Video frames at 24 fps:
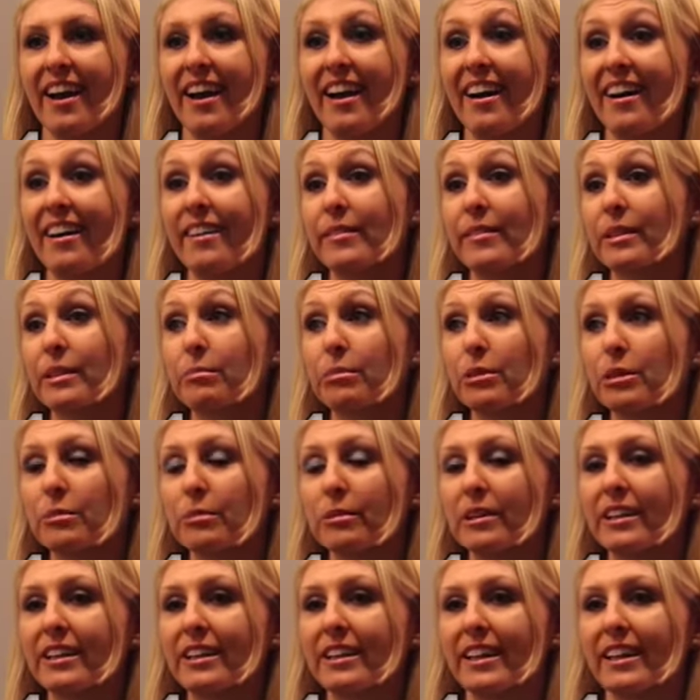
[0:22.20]
Um, the
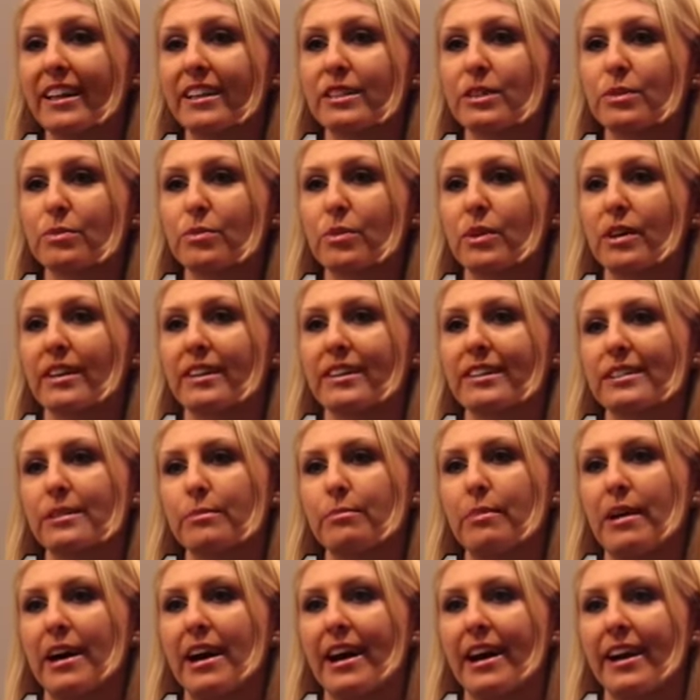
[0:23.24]
Blueprint Cleanse
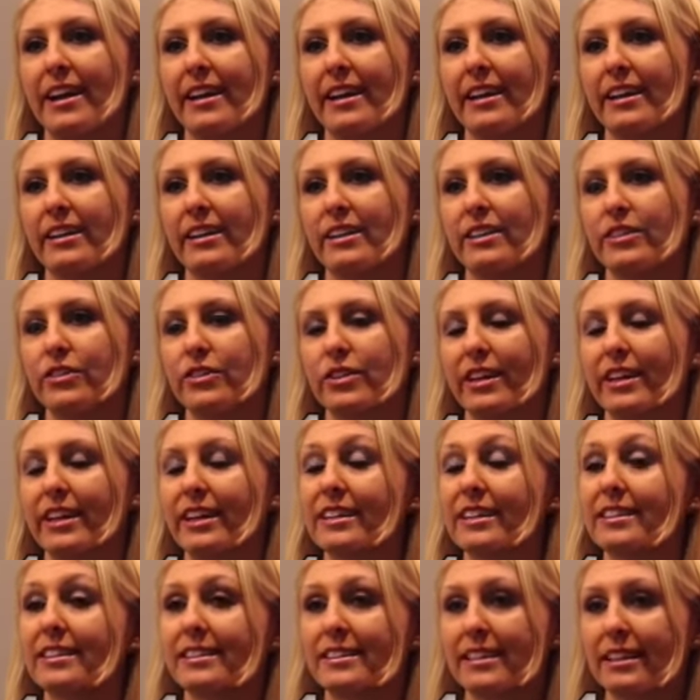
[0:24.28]
works by
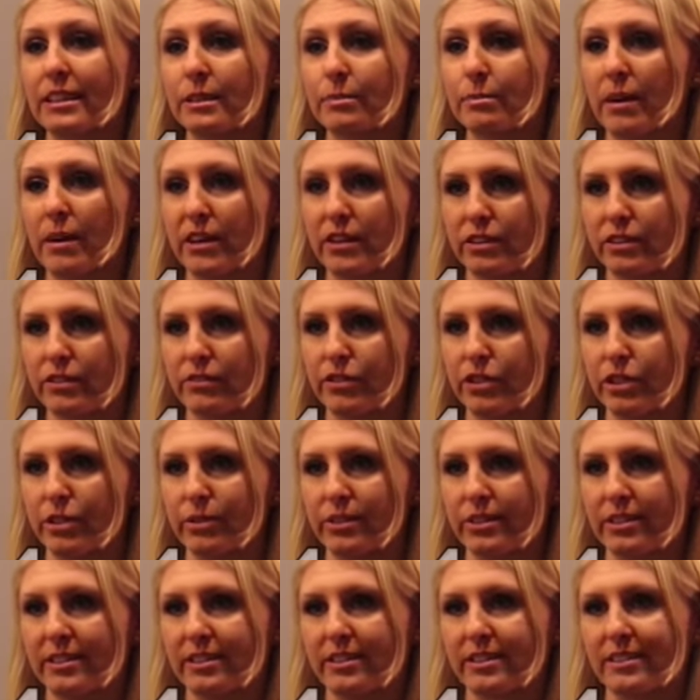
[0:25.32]
drinking six bottles of
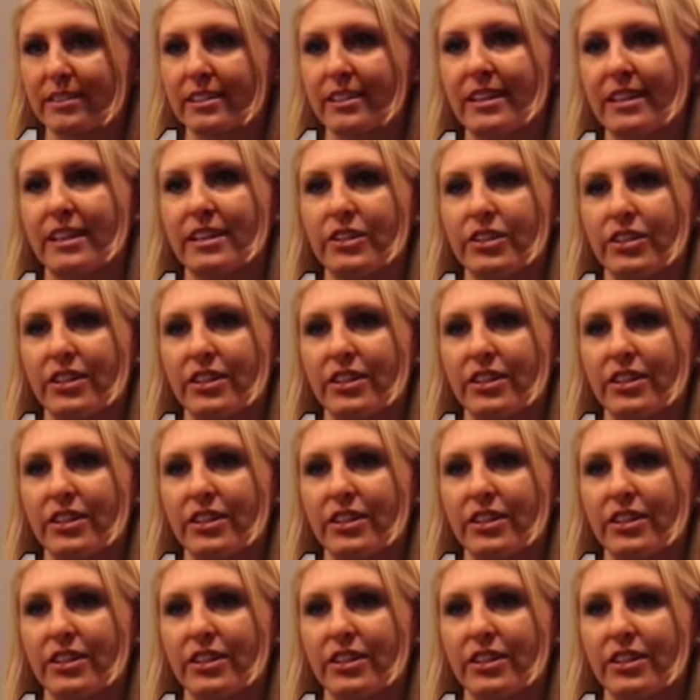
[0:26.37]
juice each